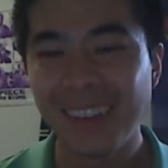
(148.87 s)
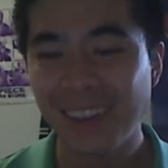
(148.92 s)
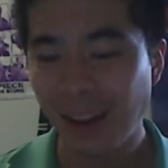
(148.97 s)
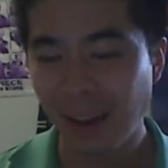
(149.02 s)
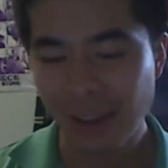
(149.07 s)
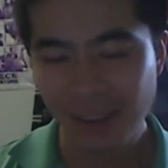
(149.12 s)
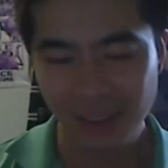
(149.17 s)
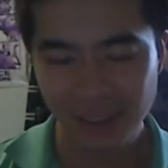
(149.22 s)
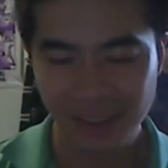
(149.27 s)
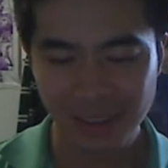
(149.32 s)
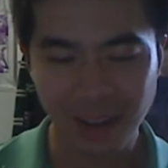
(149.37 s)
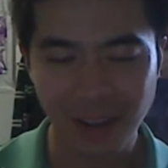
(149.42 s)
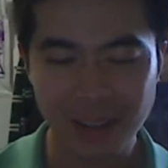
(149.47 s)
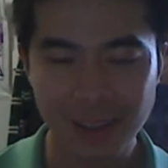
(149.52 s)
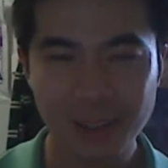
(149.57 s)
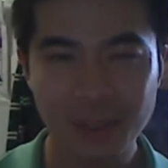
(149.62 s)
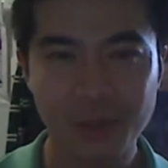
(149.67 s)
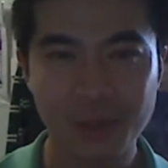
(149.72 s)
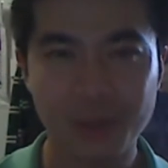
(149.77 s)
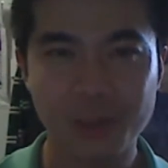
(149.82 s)
I
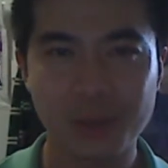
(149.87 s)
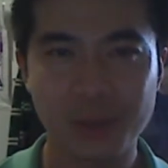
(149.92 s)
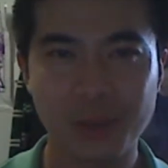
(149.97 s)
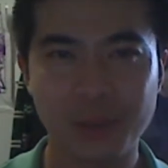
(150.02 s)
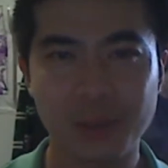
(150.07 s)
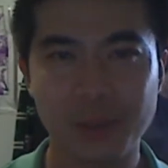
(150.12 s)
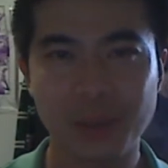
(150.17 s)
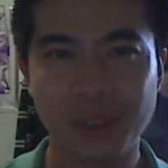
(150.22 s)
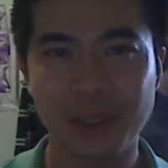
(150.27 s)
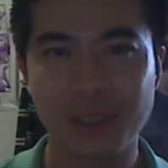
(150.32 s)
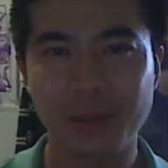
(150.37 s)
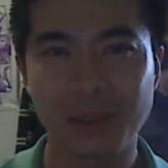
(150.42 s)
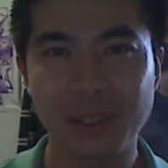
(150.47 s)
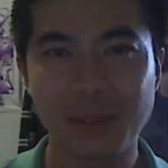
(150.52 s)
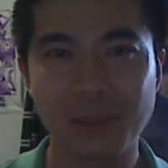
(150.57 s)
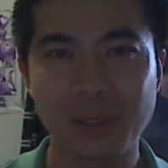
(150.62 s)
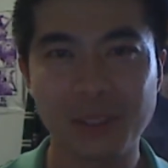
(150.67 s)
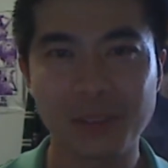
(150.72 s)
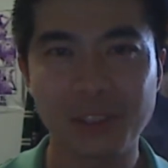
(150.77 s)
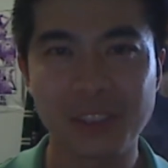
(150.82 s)
just was trying to
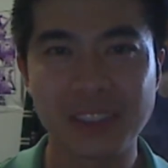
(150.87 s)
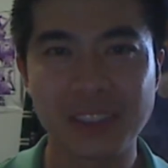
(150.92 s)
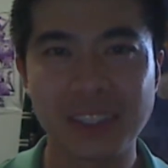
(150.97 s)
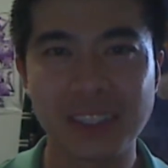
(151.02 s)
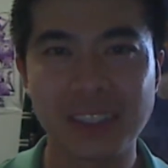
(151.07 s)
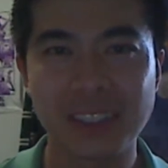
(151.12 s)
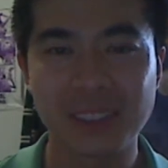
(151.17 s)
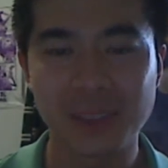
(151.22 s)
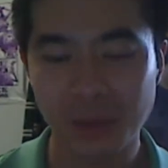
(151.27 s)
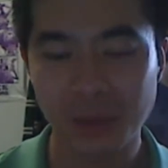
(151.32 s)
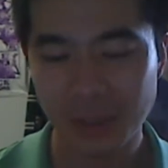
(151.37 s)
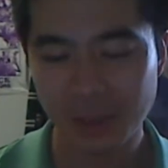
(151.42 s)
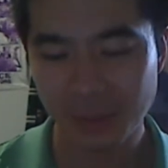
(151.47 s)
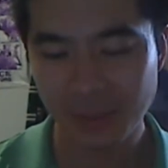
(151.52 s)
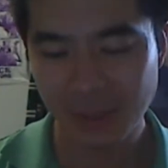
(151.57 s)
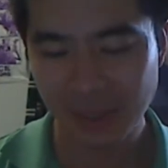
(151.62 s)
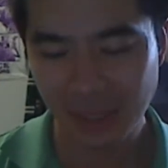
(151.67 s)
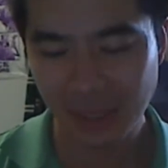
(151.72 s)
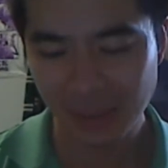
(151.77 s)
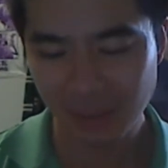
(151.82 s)
read what the first sentence was,
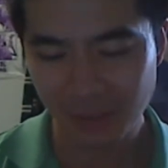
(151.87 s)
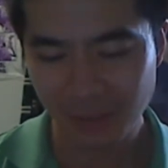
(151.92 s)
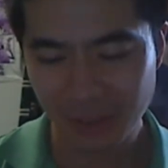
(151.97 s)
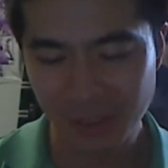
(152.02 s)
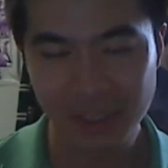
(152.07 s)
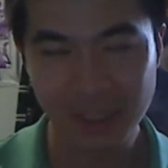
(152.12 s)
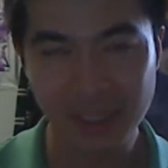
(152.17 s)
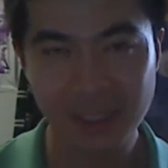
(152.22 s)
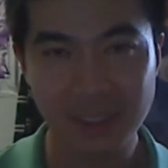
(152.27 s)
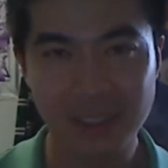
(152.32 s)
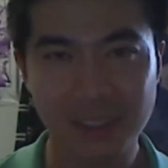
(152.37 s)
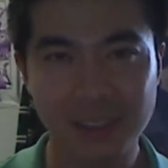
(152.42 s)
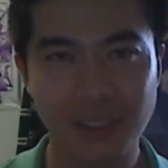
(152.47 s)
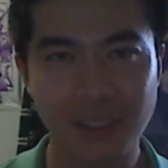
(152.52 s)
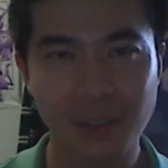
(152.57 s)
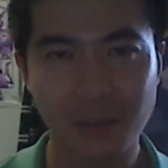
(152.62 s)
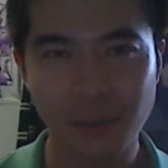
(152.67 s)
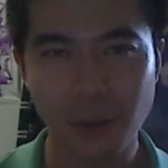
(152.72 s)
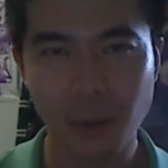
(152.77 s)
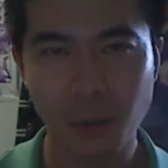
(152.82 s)
but that first sentence
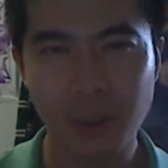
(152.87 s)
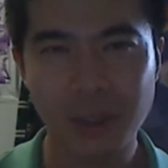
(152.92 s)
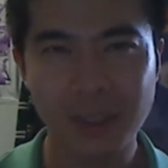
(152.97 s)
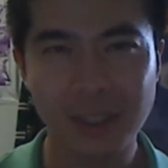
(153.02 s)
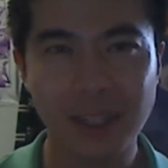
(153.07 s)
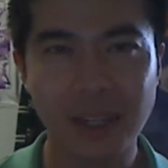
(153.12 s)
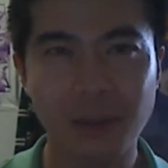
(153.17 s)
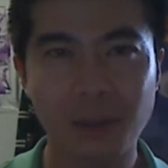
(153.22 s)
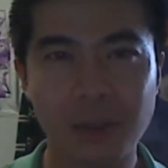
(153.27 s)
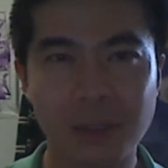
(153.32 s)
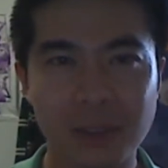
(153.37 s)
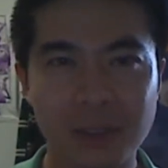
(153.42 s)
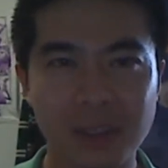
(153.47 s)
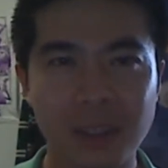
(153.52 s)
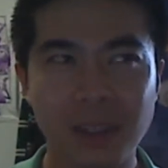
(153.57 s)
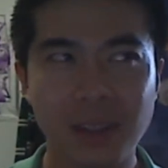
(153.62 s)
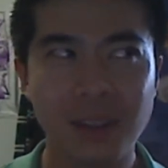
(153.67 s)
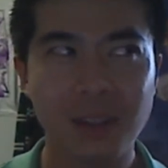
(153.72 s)
I worked out was